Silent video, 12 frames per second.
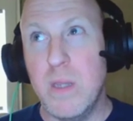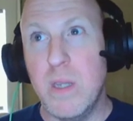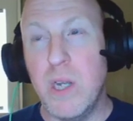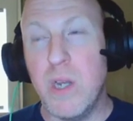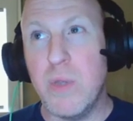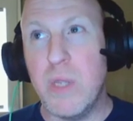
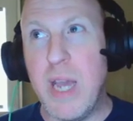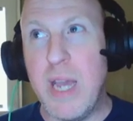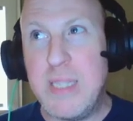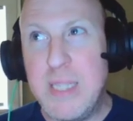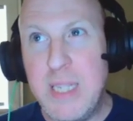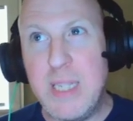the
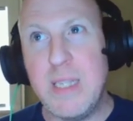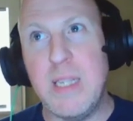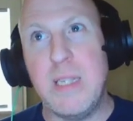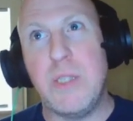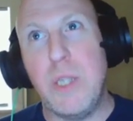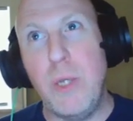idea
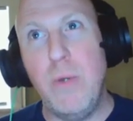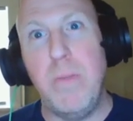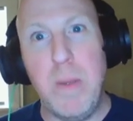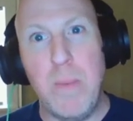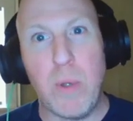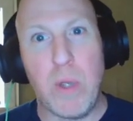that two
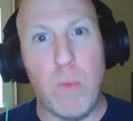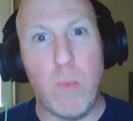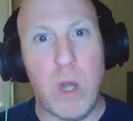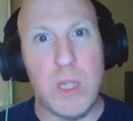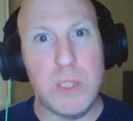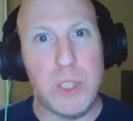people can
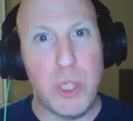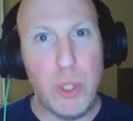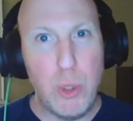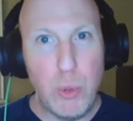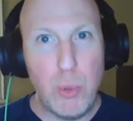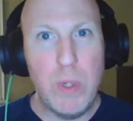want
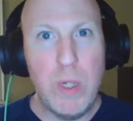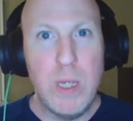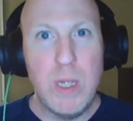two